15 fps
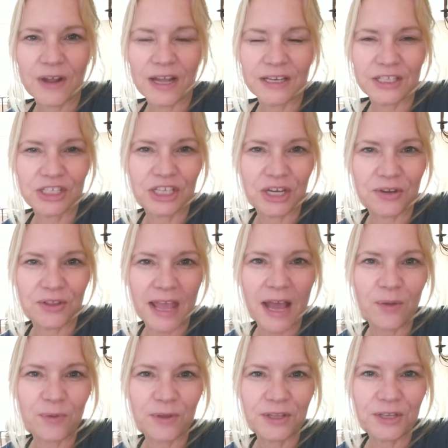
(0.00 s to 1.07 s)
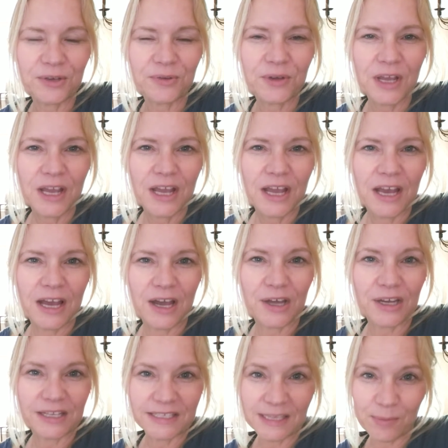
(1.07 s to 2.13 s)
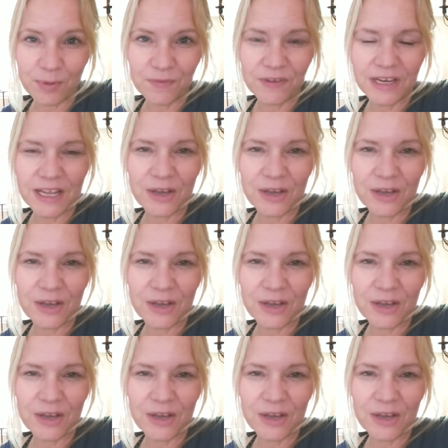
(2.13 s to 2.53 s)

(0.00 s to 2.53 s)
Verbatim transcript: to share that with you uh, on a separate video.